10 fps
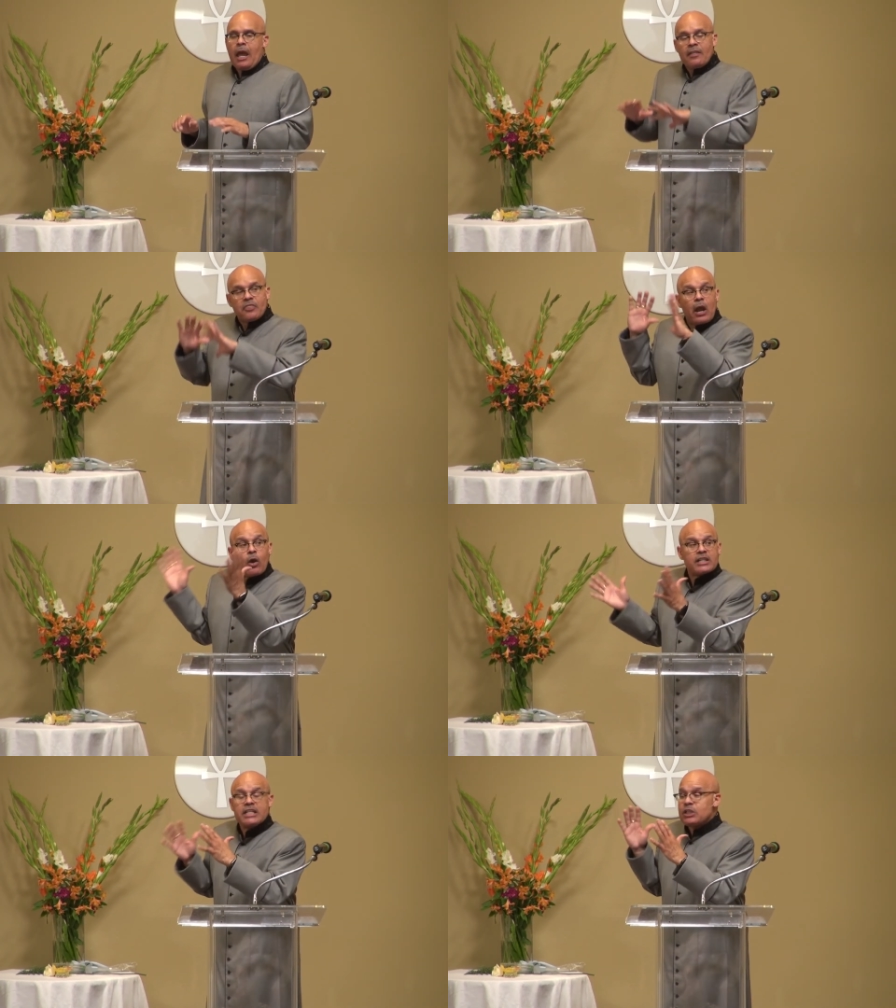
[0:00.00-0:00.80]
There
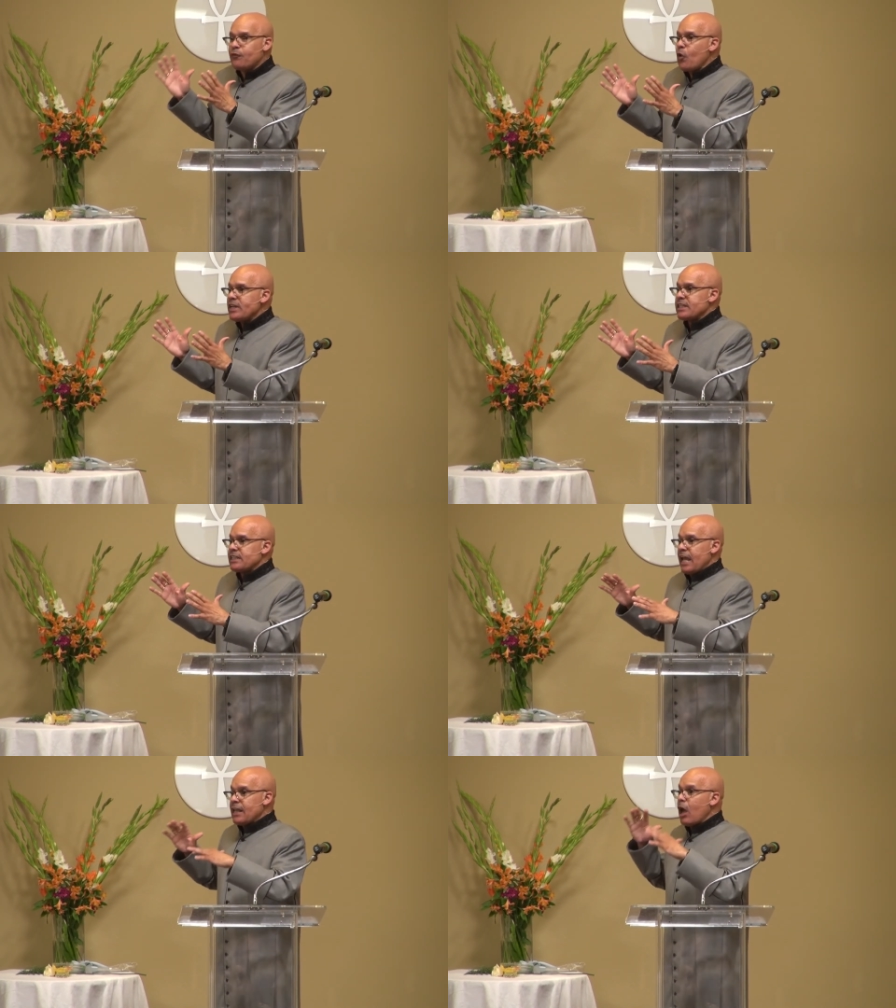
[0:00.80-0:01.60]
are these
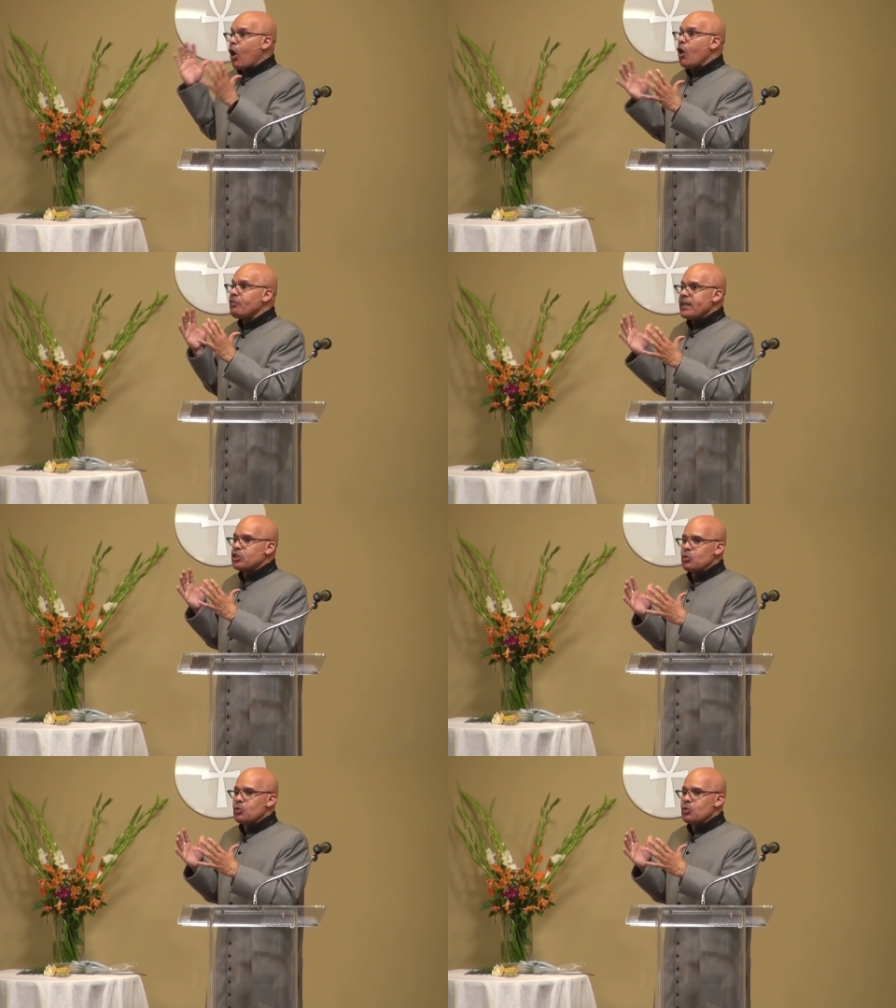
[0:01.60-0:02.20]
voices, and all they do